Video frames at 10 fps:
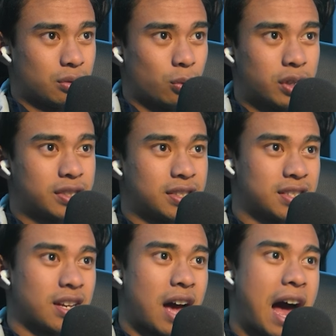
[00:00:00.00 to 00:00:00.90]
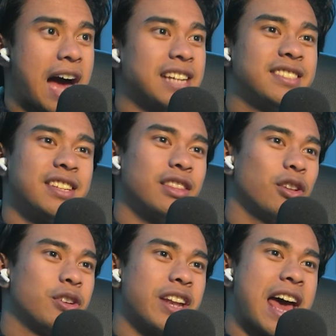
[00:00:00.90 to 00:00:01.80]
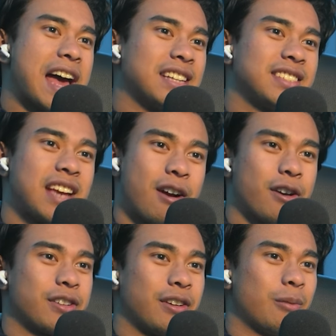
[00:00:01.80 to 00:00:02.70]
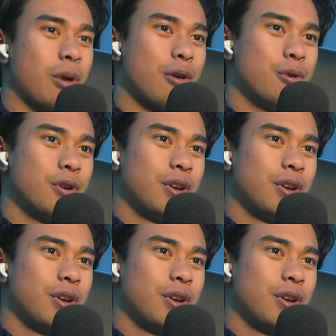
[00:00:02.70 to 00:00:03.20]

What is this Aizen looking ass character, bro?